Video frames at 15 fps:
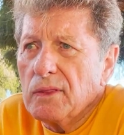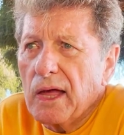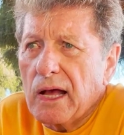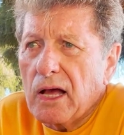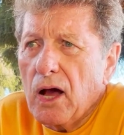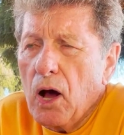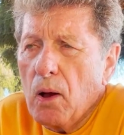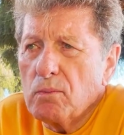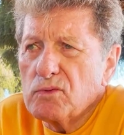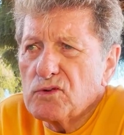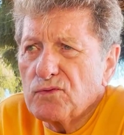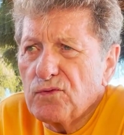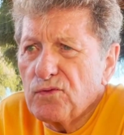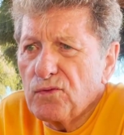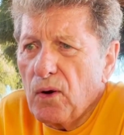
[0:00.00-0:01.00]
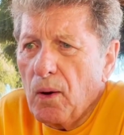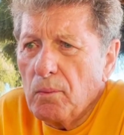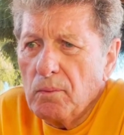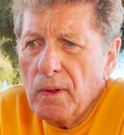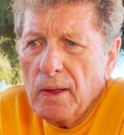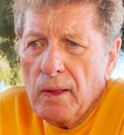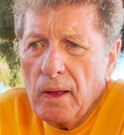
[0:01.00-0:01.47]
that comes
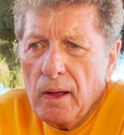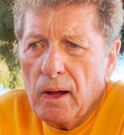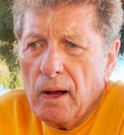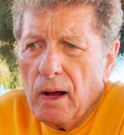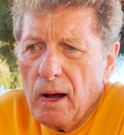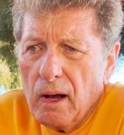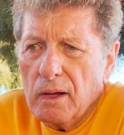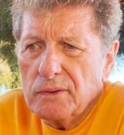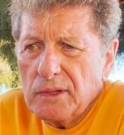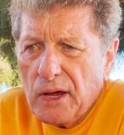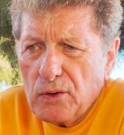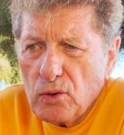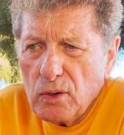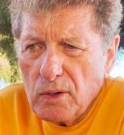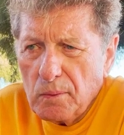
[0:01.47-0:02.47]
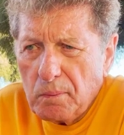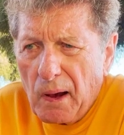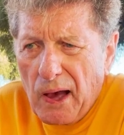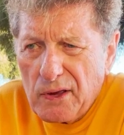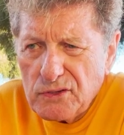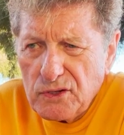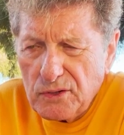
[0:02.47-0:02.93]
from not only
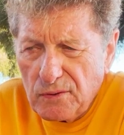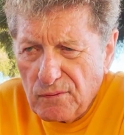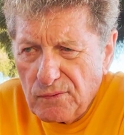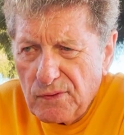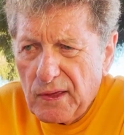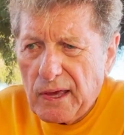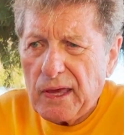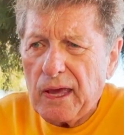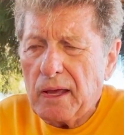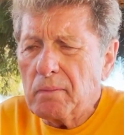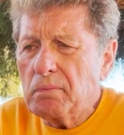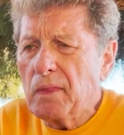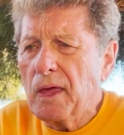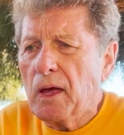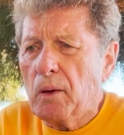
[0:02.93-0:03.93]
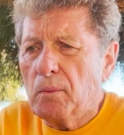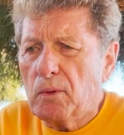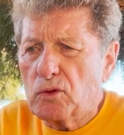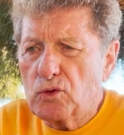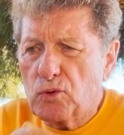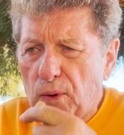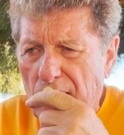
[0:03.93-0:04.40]
positive thinking,
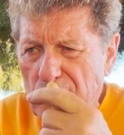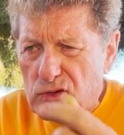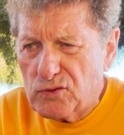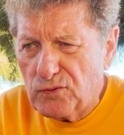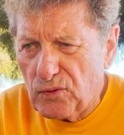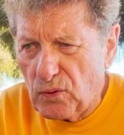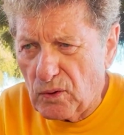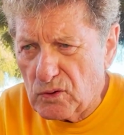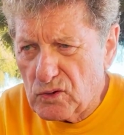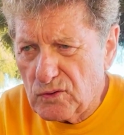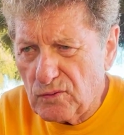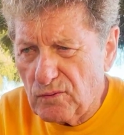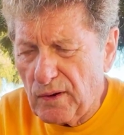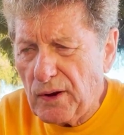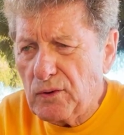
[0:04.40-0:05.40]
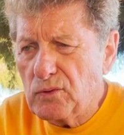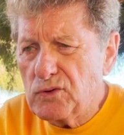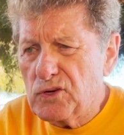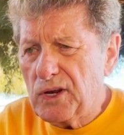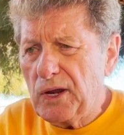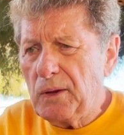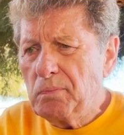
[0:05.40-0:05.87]
but transference of
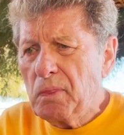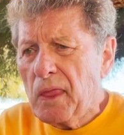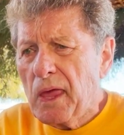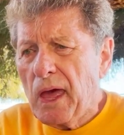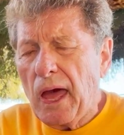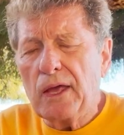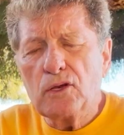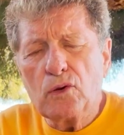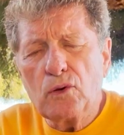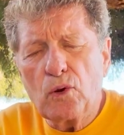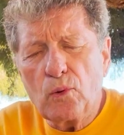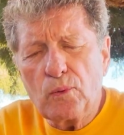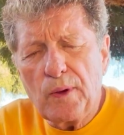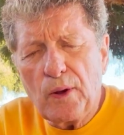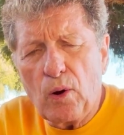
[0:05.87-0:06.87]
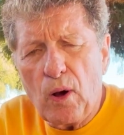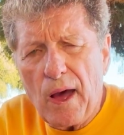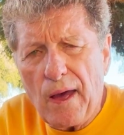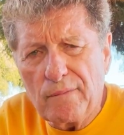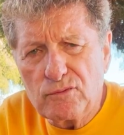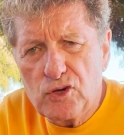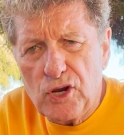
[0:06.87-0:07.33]
energy. And you know, we all
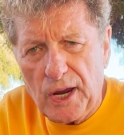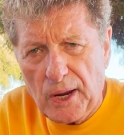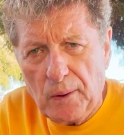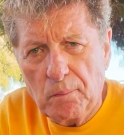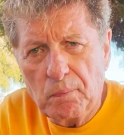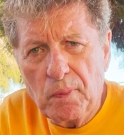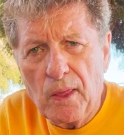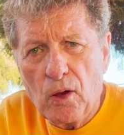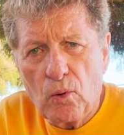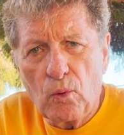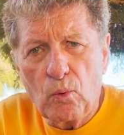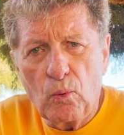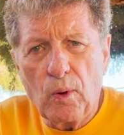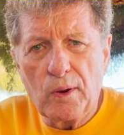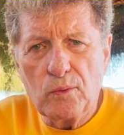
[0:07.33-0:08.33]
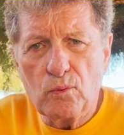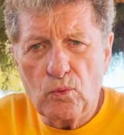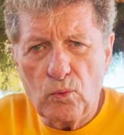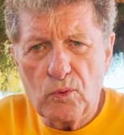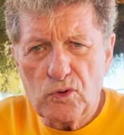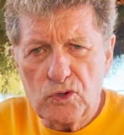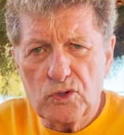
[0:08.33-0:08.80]
have chi when
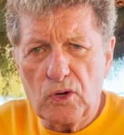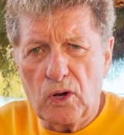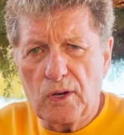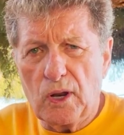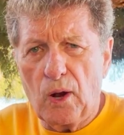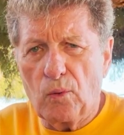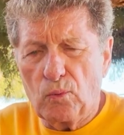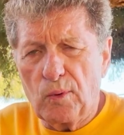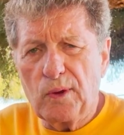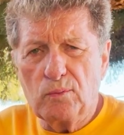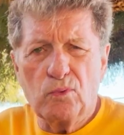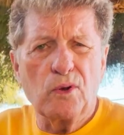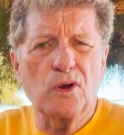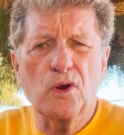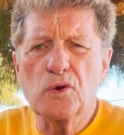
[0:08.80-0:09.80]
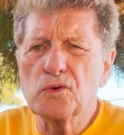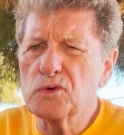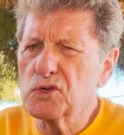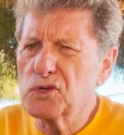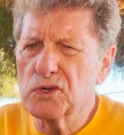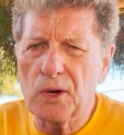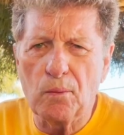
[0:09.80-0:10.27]
we start out. We learn
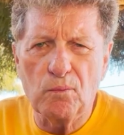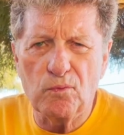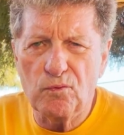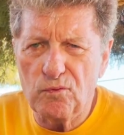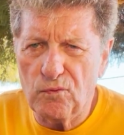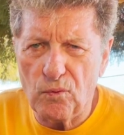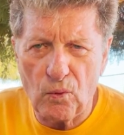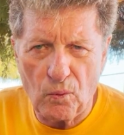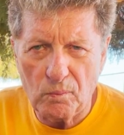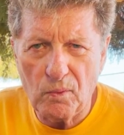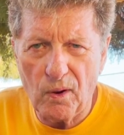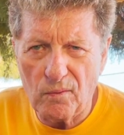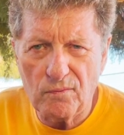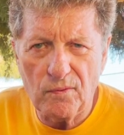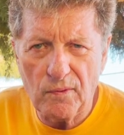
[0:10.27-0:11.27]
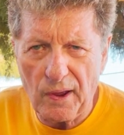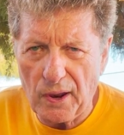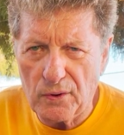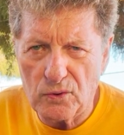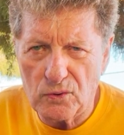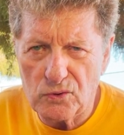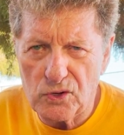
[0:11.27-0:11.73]
some form of
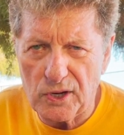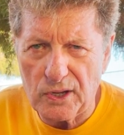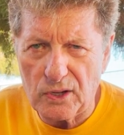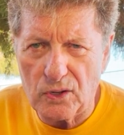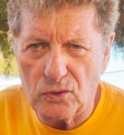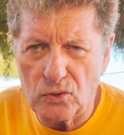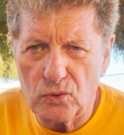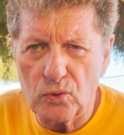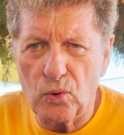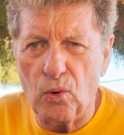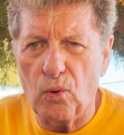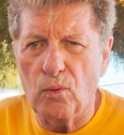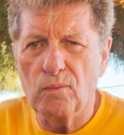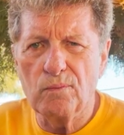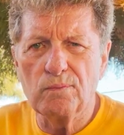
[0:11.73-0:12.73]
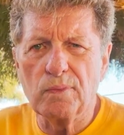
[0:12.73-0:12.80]
energy control.